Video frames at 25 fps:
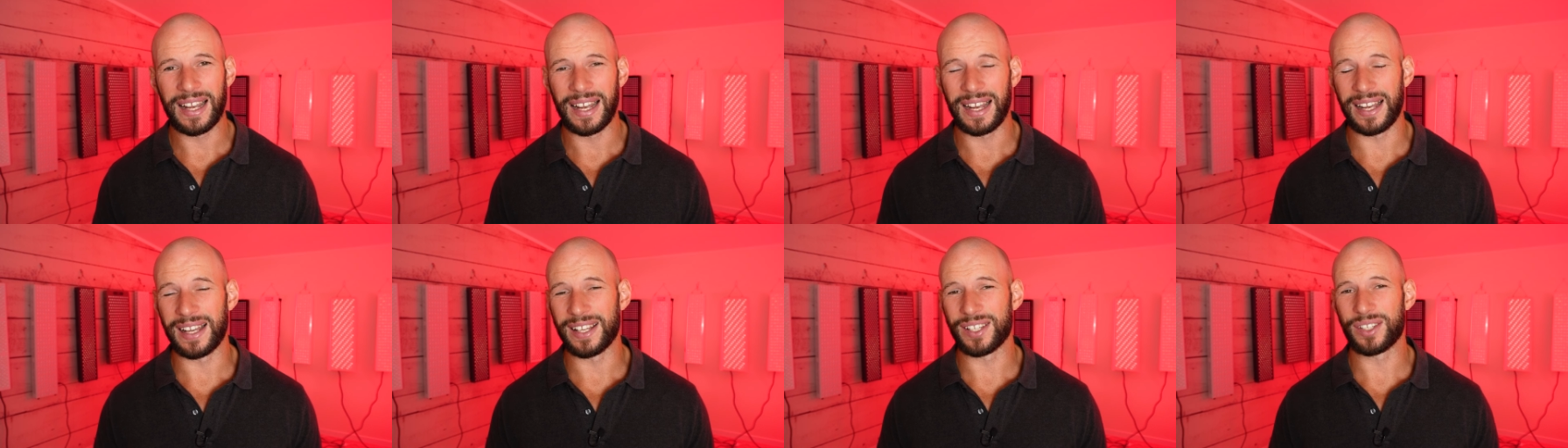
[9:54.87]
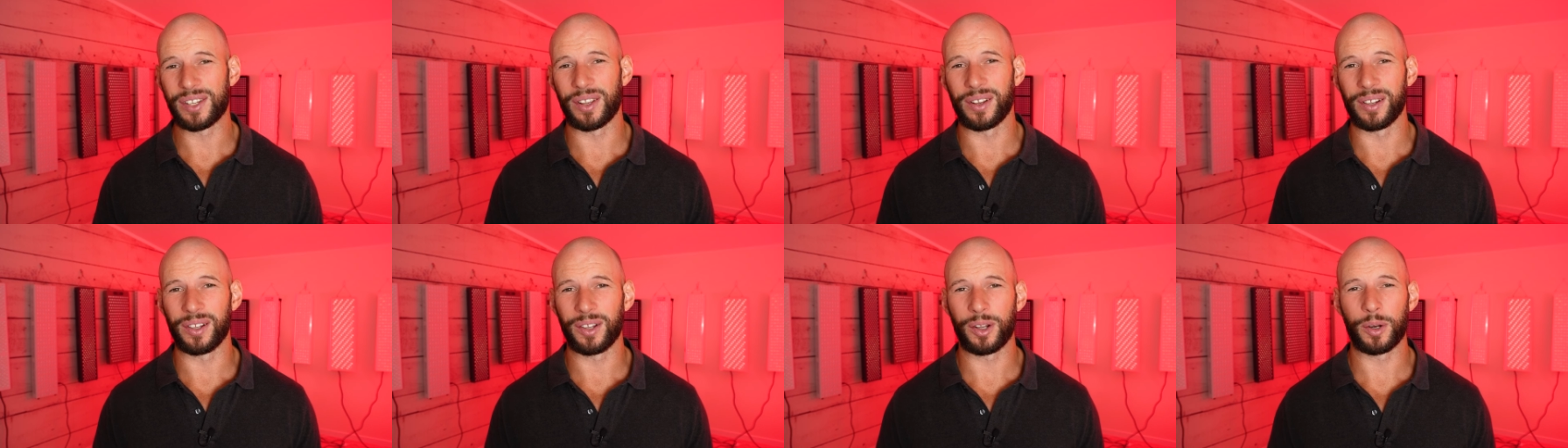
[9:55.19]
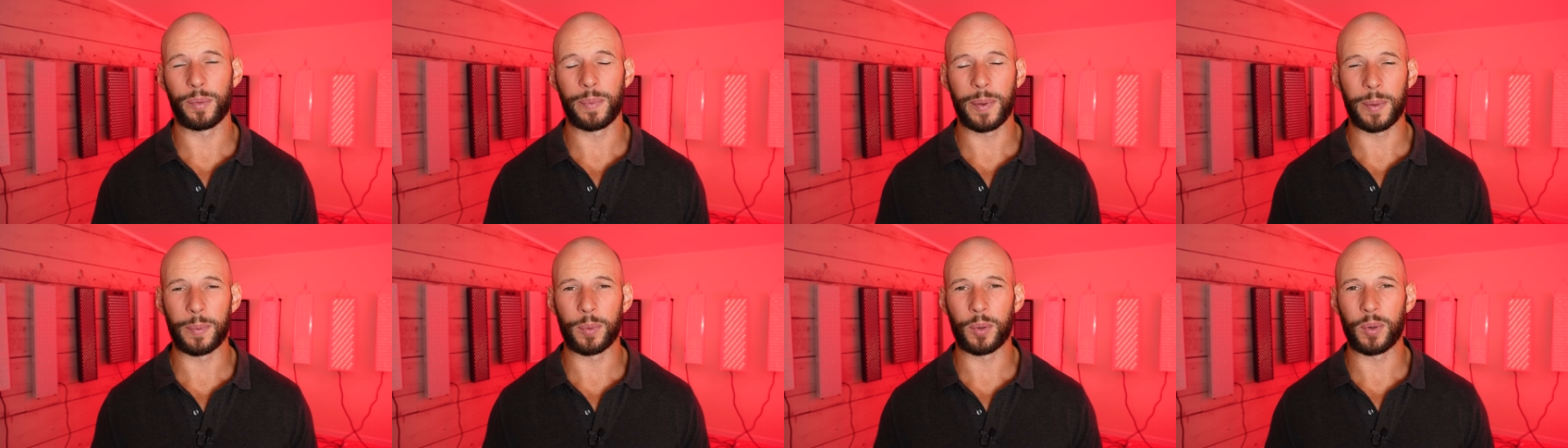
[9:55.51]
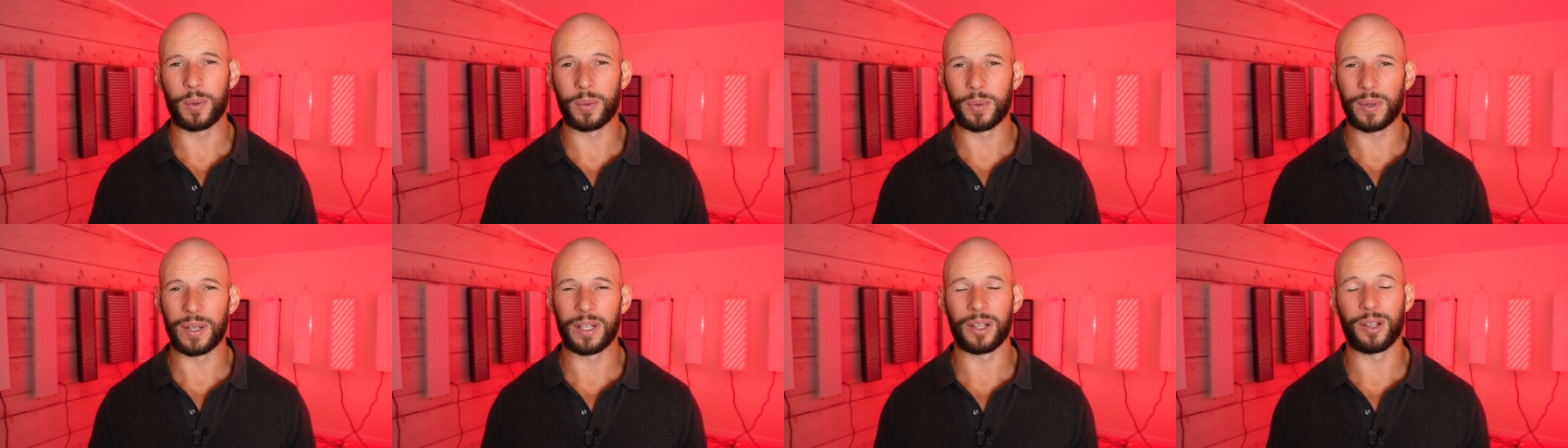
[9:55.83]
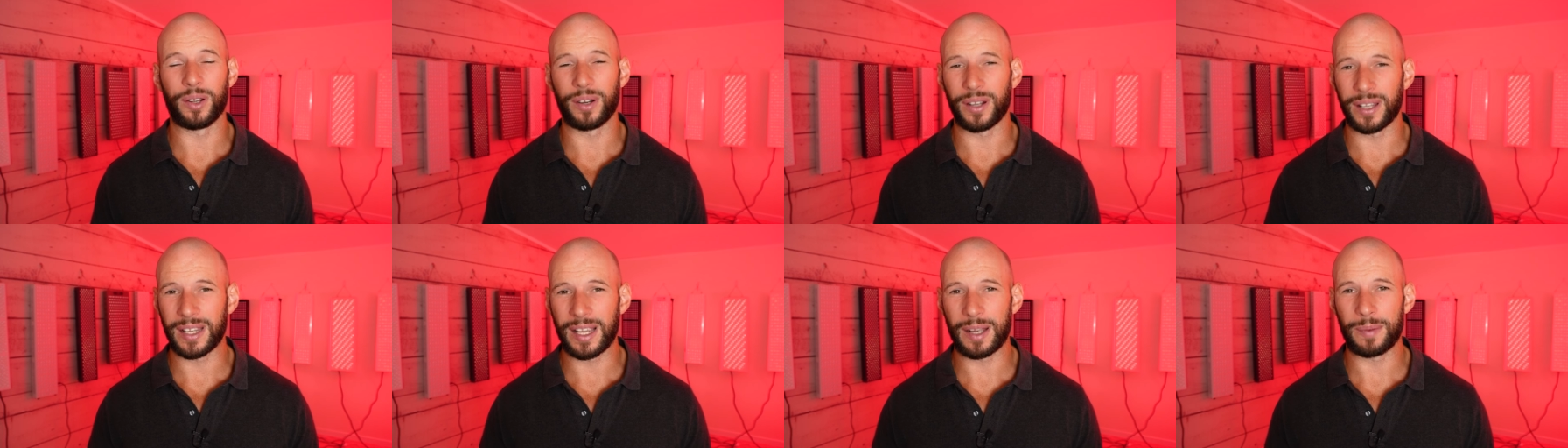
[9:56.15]
Uh, so a lot of people, a
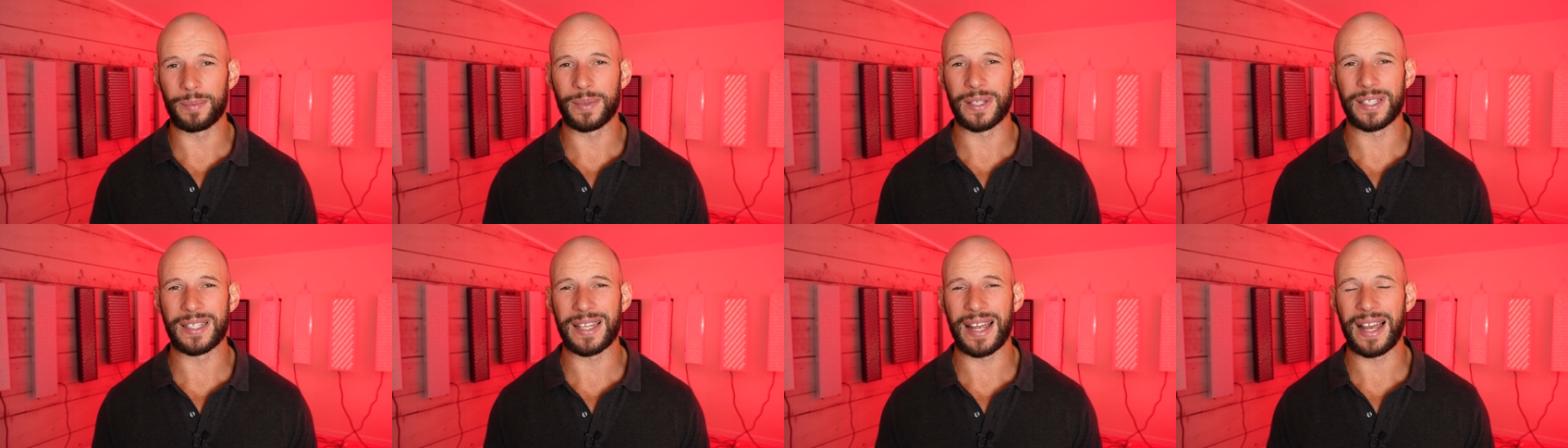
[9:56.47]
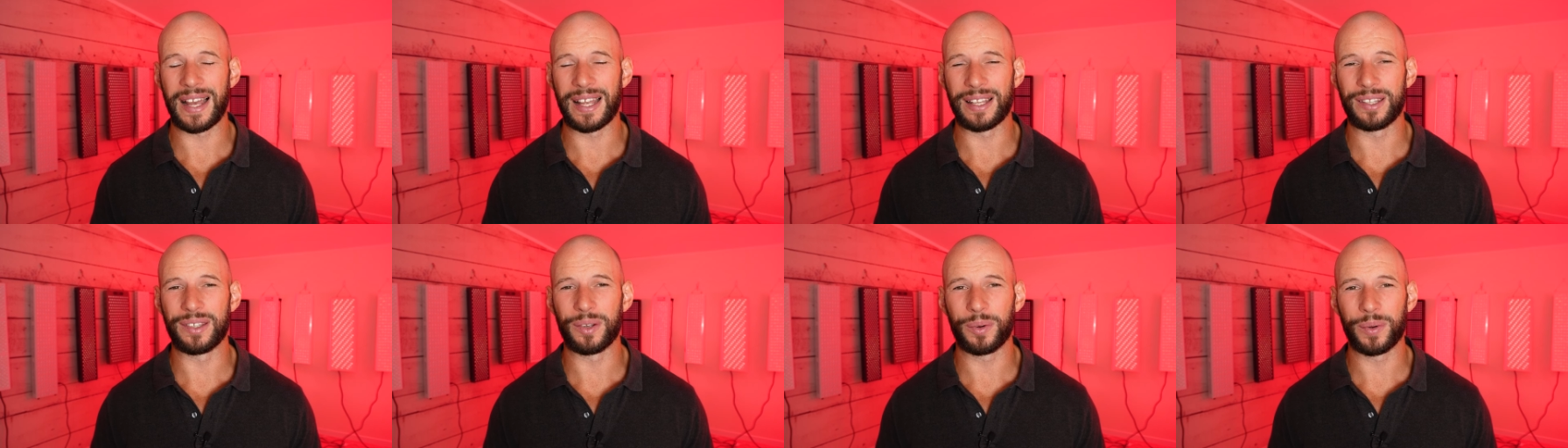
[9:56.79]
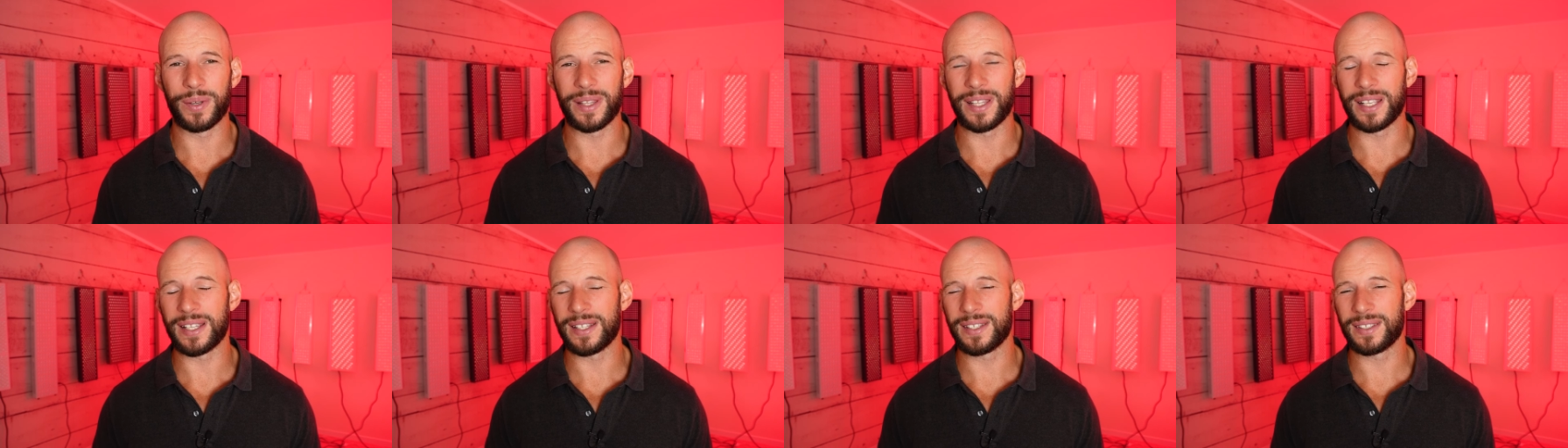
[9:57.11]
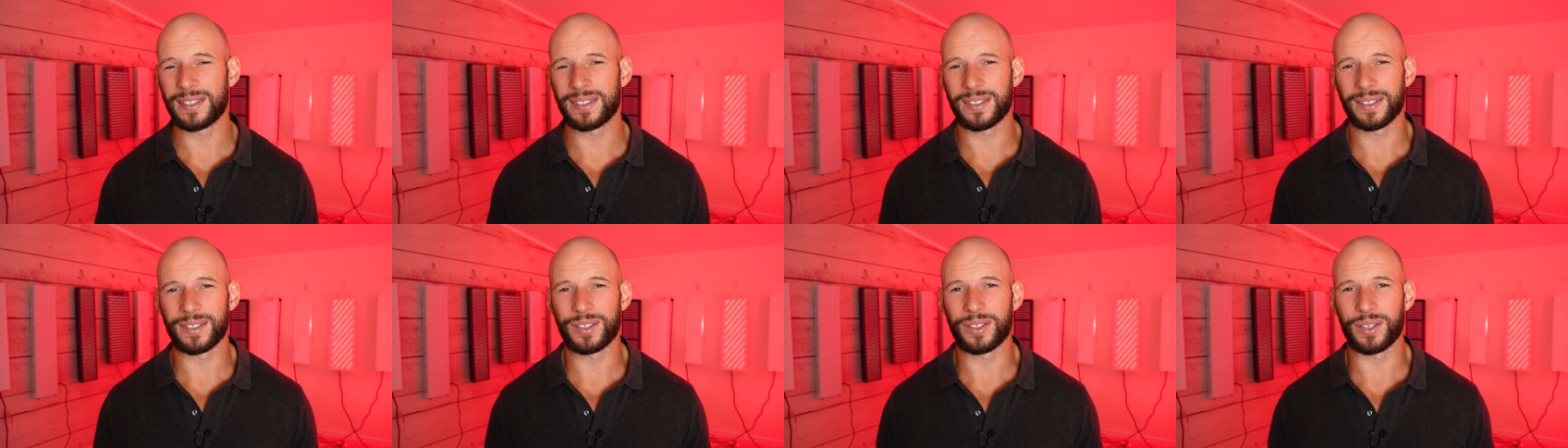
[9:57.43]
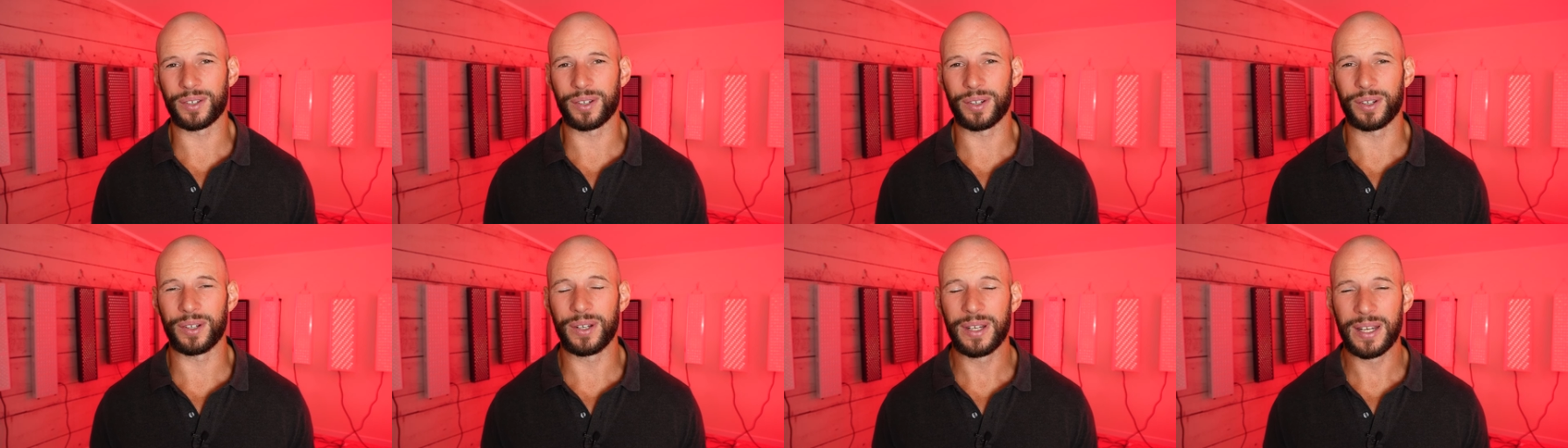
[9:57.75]
lot of companies are doing this.
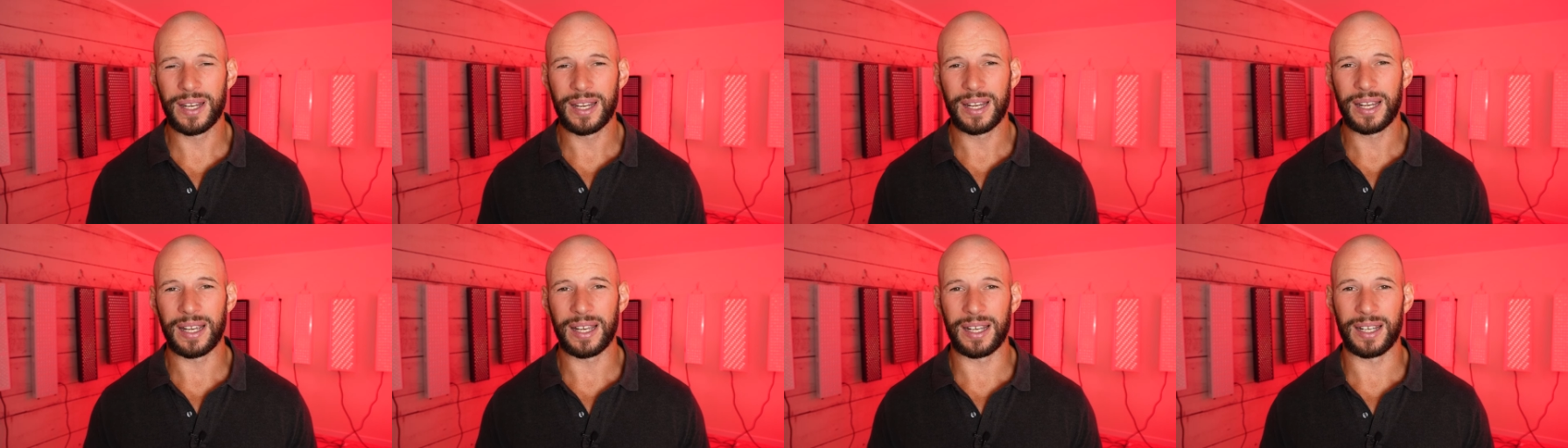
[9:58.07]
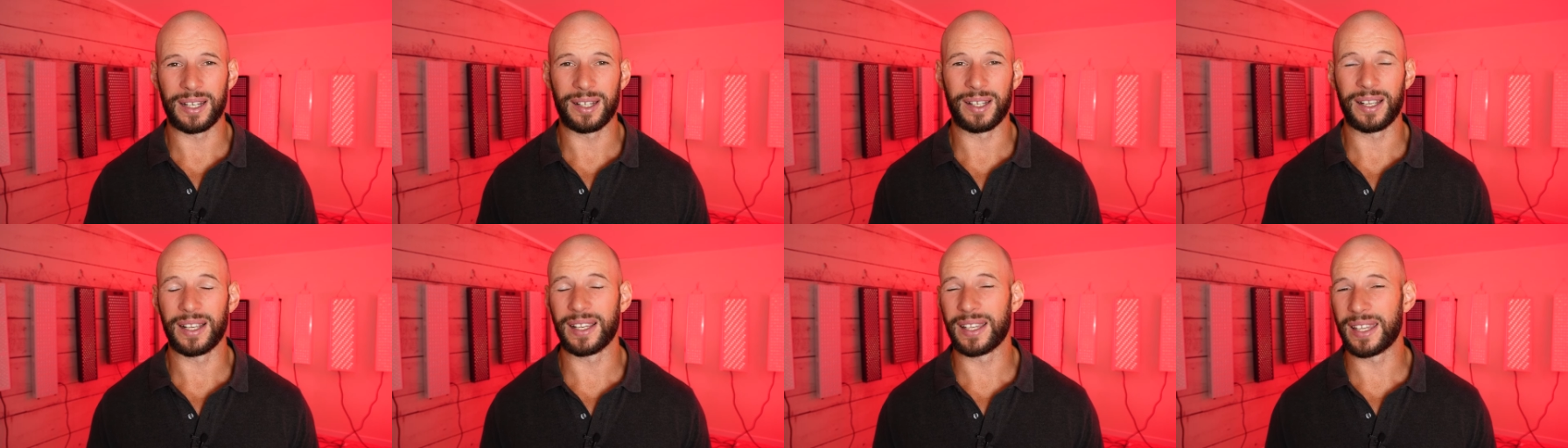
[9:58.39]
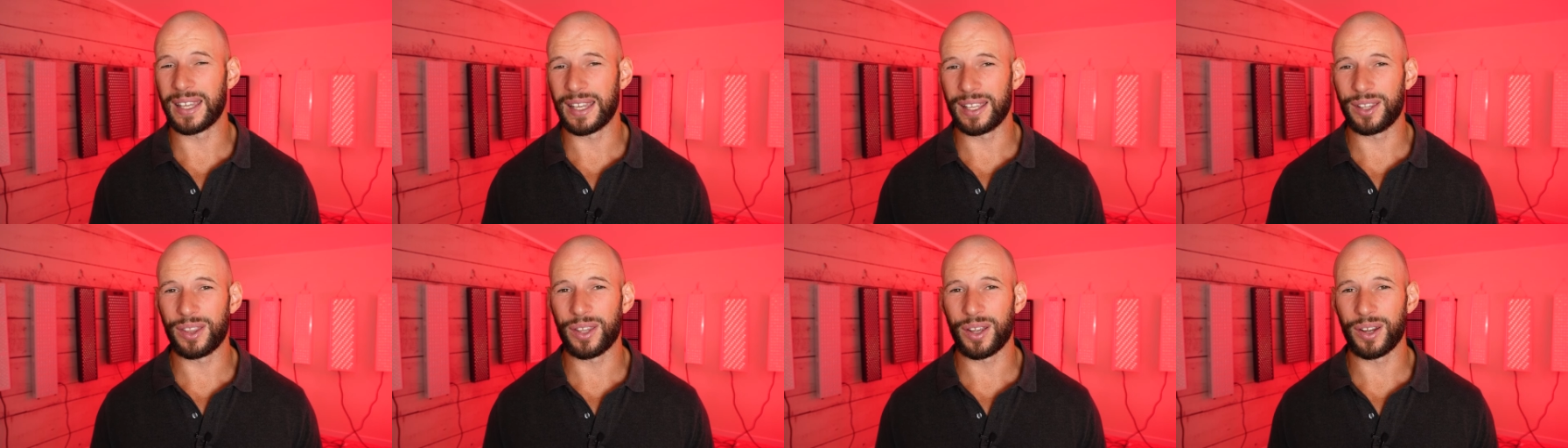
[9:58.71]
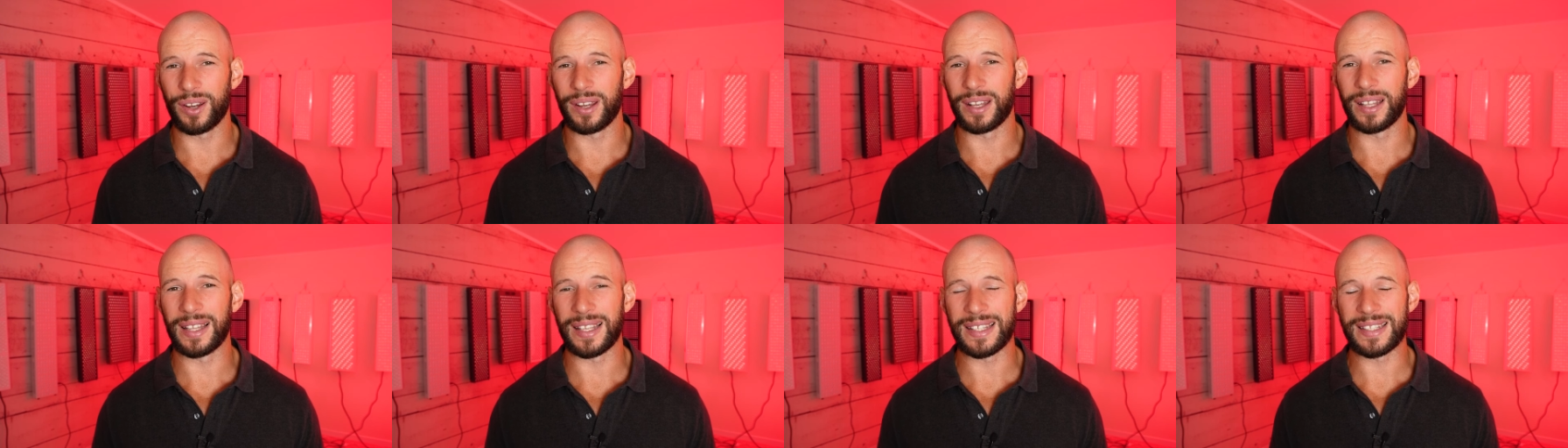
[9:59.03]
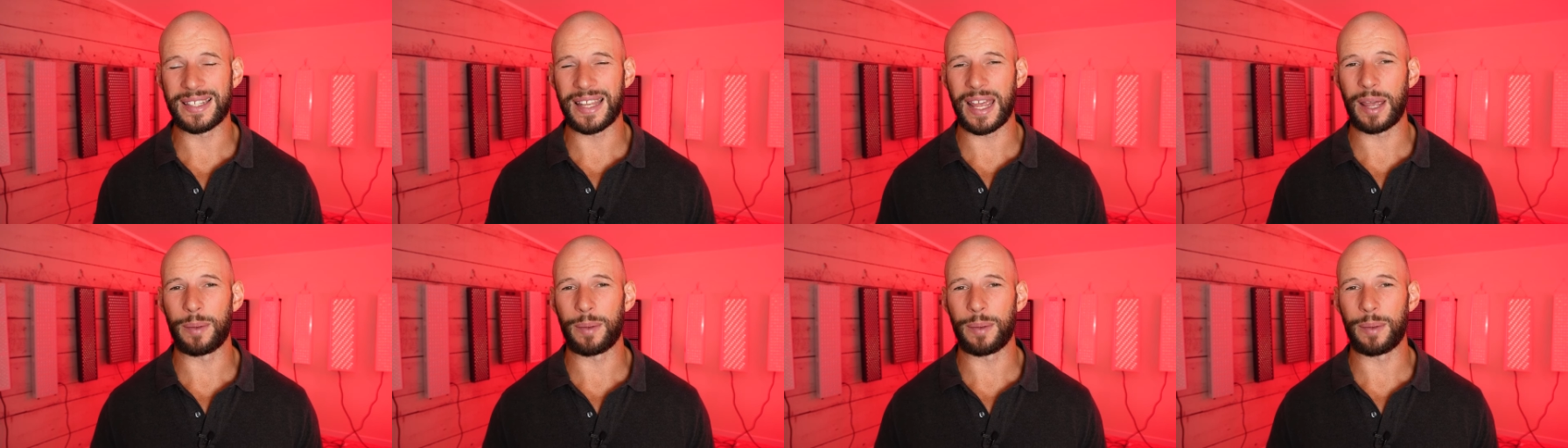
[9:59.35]
So uh, again, though, at least